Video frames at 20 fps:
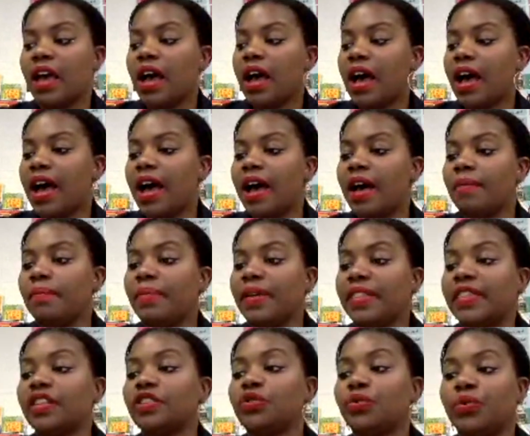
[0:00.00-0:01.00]

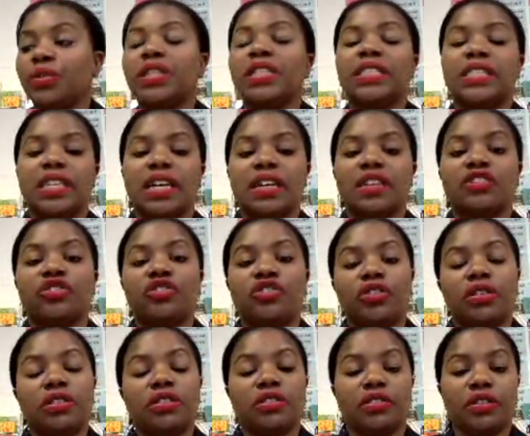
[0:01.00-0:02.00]
But this really does
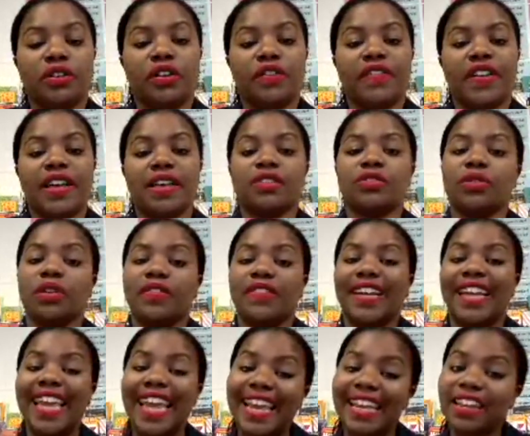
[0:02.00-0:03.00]
serve as sort of
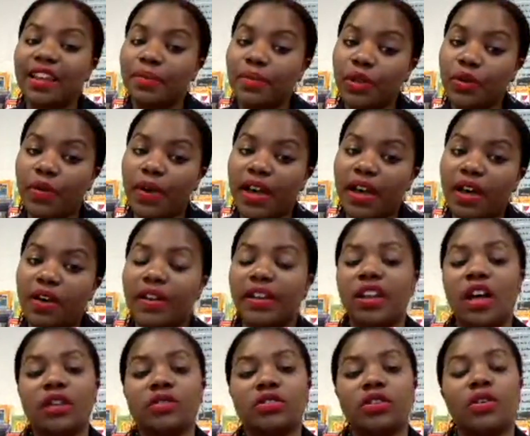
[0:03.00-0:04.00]
a KWL and
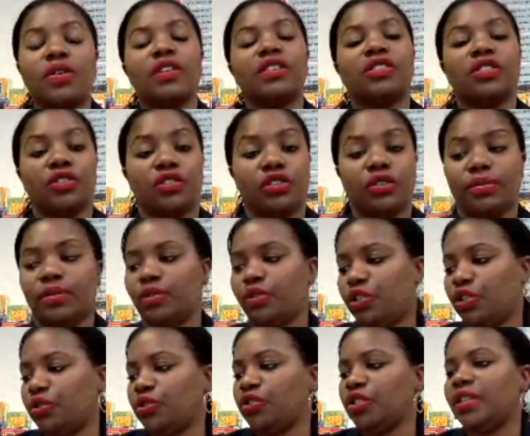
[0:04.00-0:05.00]
also a
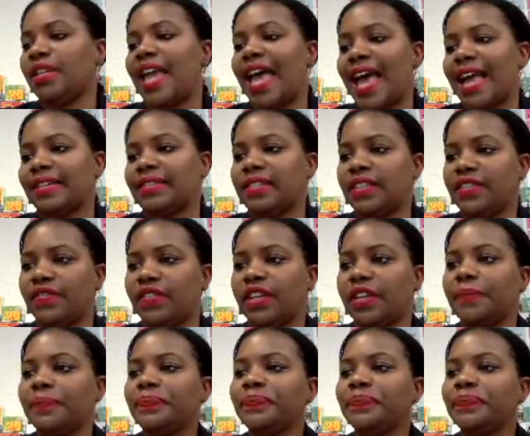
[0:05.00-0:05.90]
circumlocution activity.